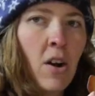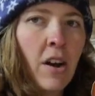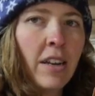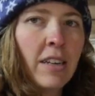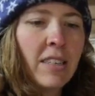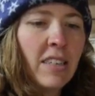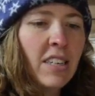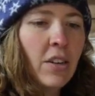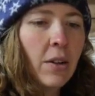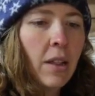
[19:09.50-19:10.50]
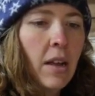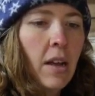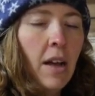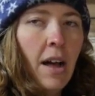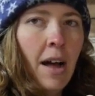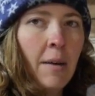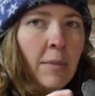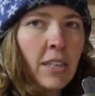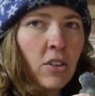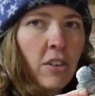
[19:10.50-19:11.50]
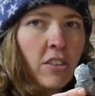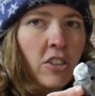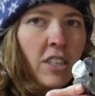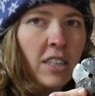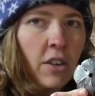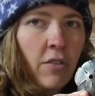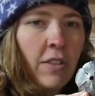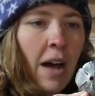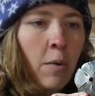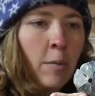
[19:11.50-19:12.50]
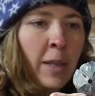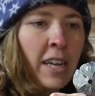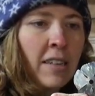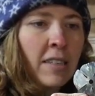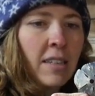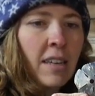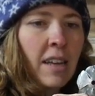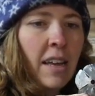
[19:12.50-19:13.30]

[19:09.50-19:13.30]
on steel. Um, these are just steel flower blanks,